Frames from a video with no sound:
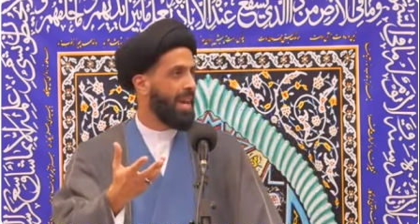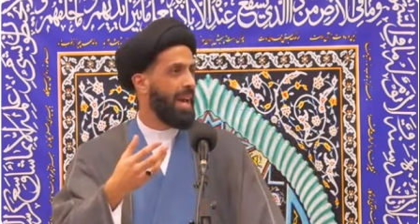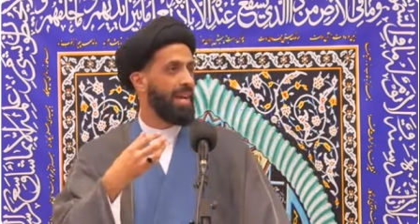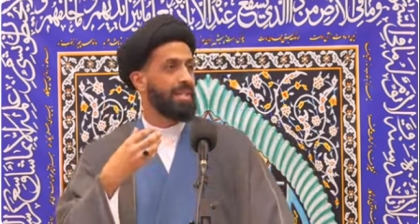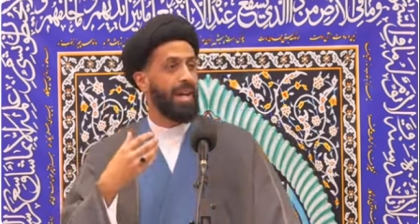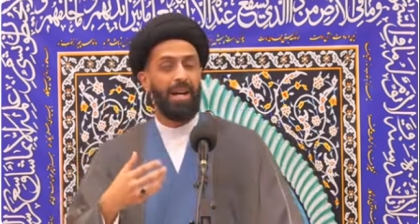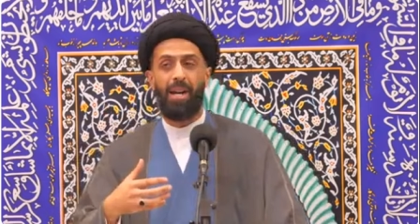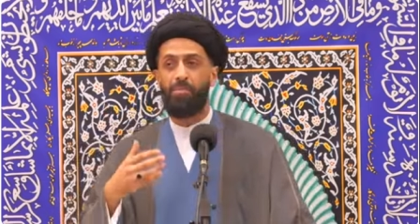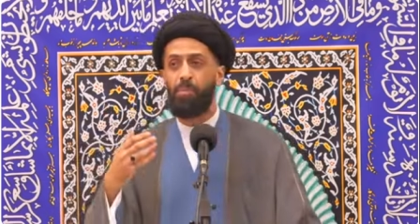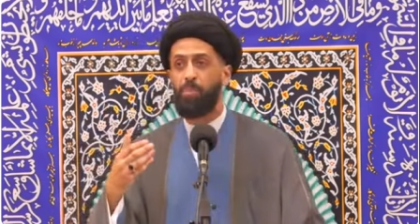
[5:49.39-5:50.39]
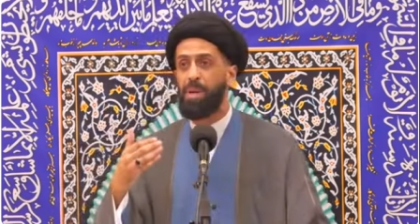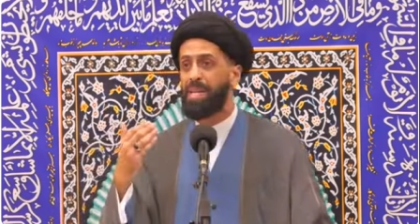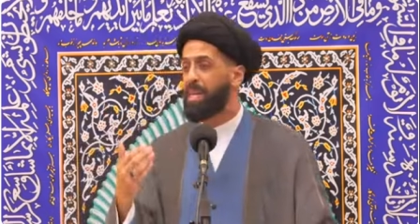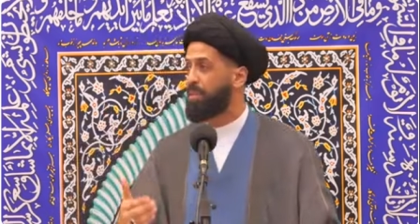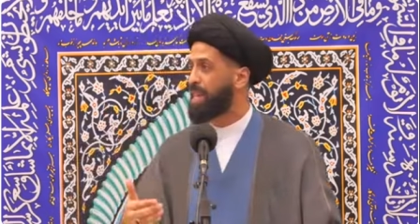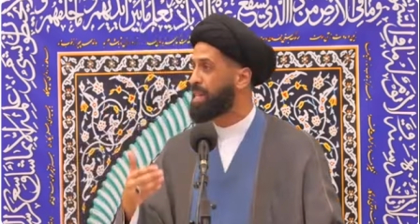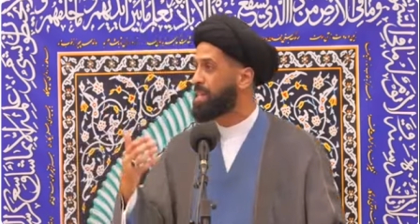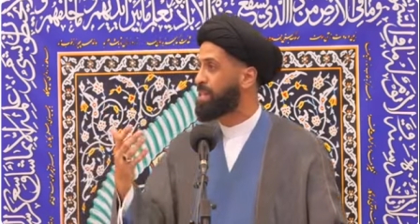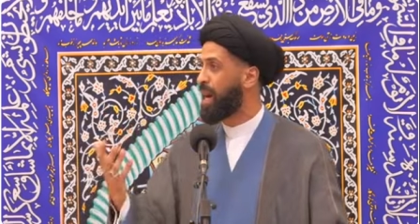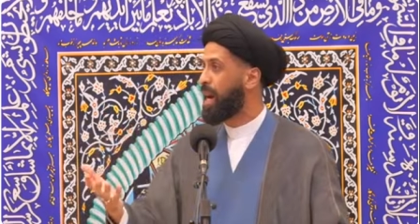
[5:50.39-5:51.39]
It has not have been given
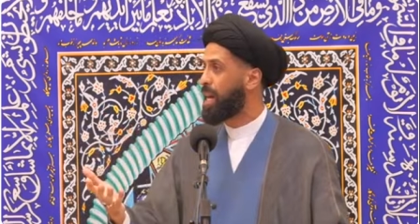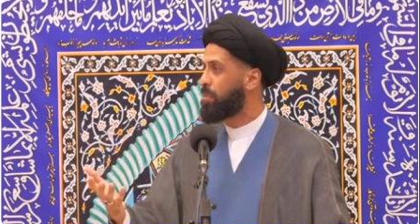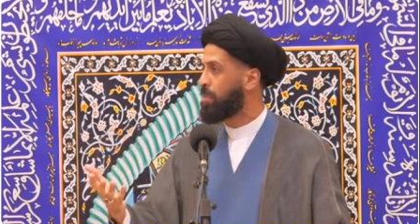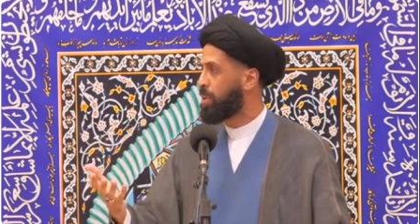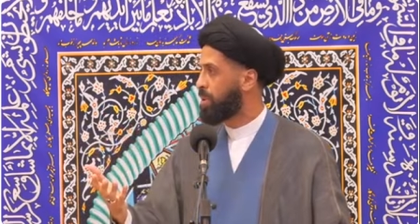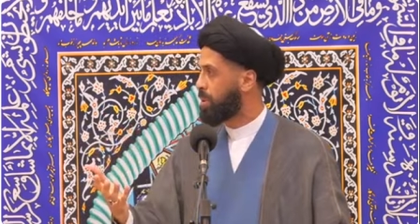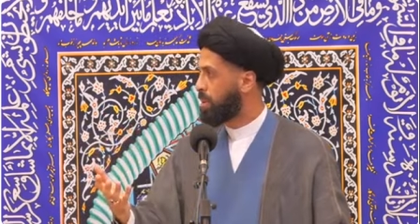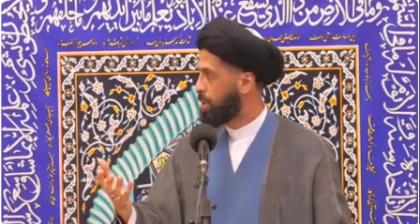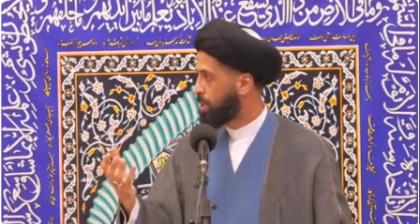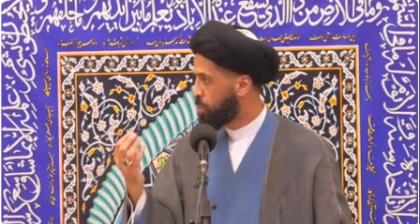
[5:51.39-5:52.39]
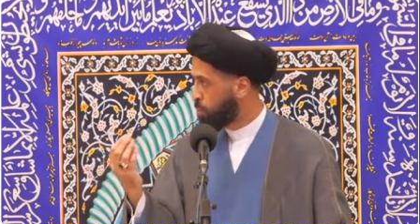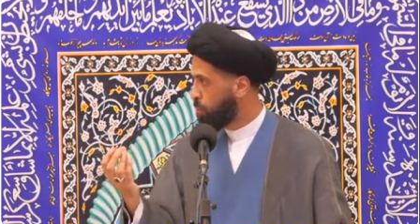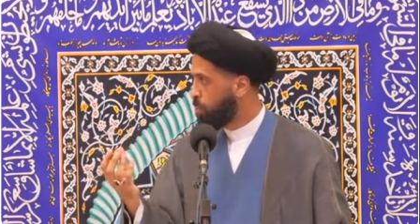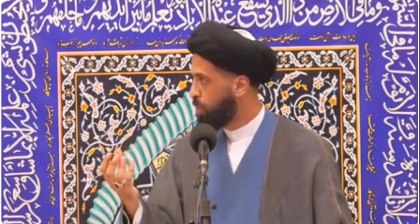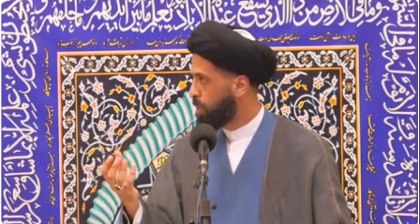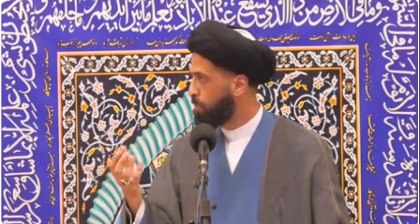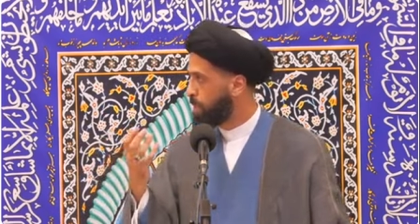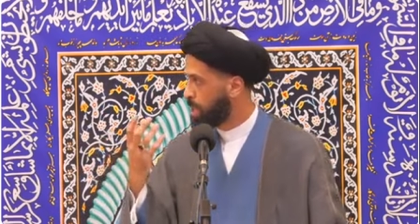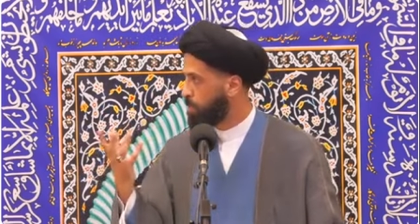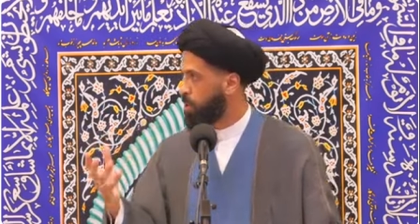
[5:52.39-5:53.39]
its time to
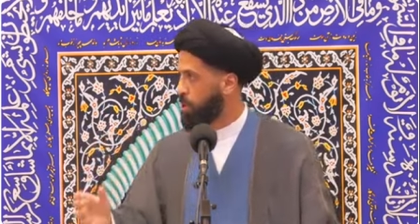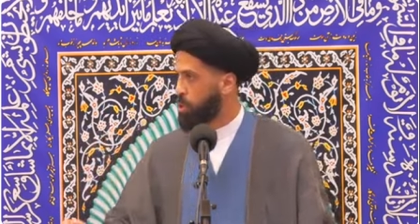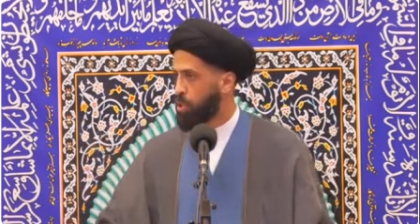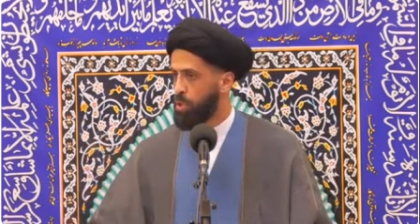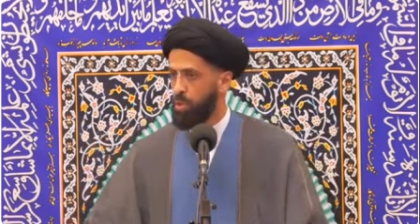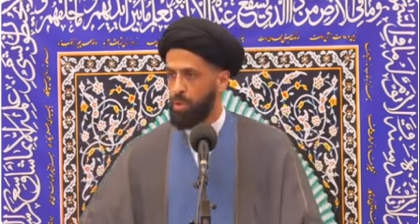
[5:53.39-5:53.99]
emerge.